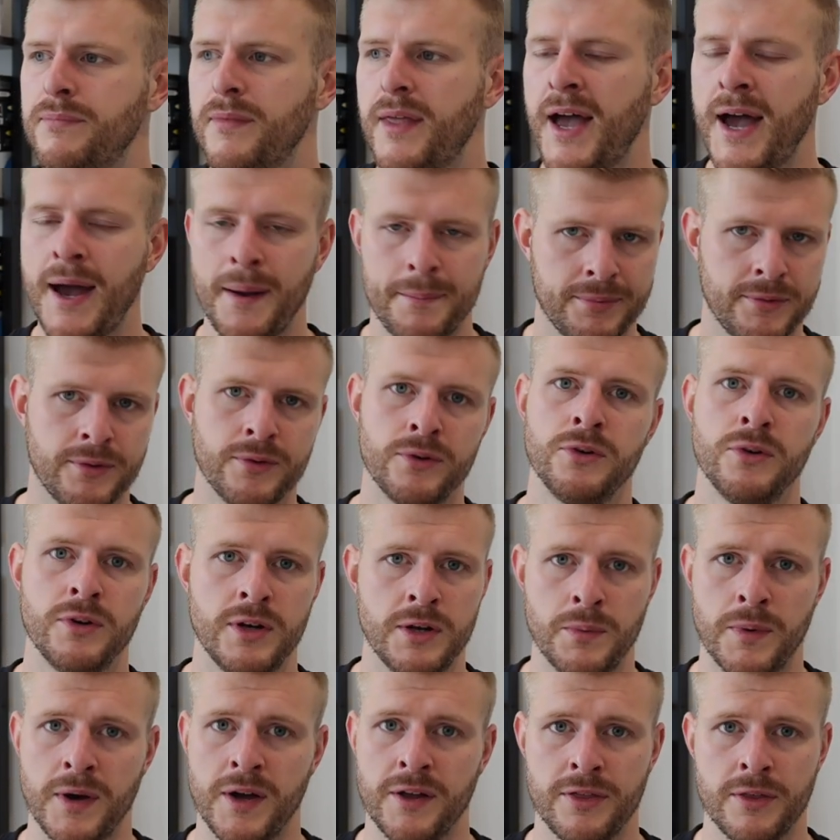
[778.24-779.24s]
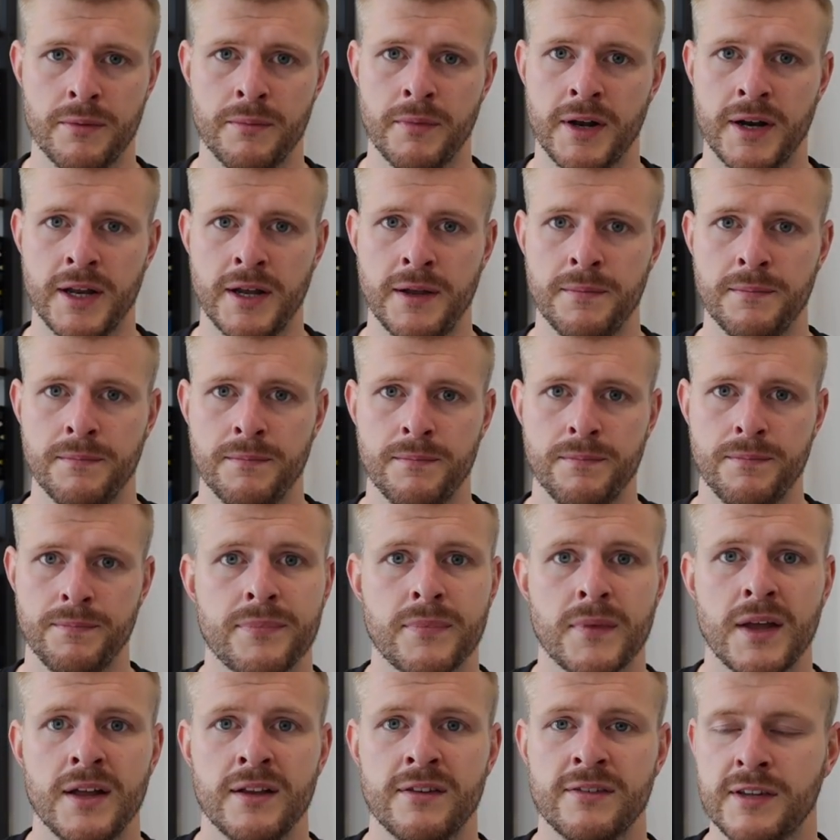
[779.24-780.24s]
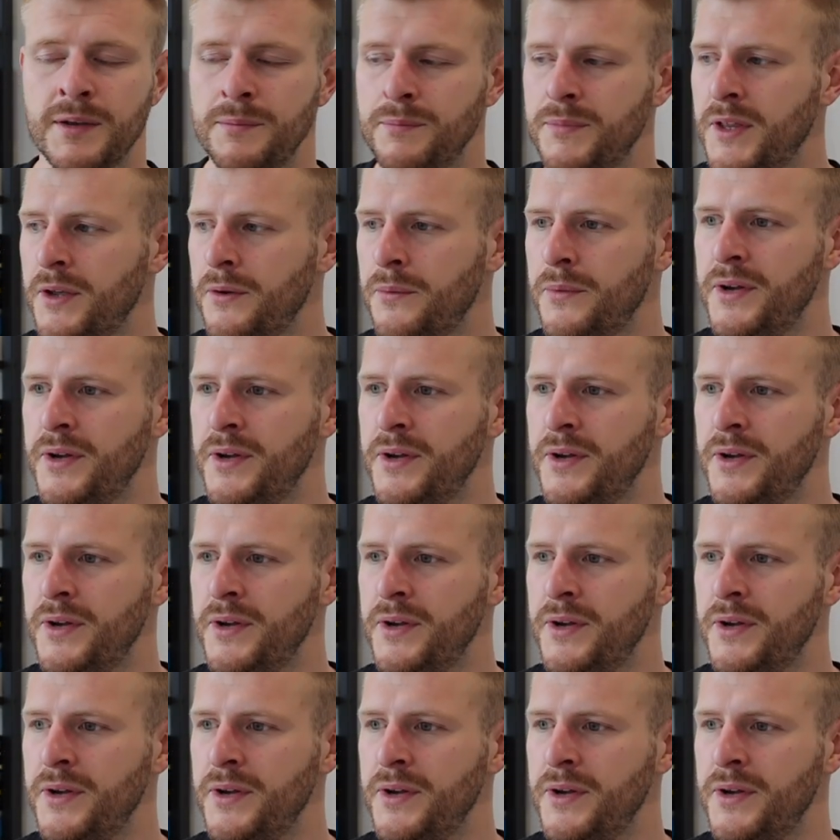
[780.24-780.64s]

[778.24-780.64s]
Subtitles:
Absolutely worth the money. It's something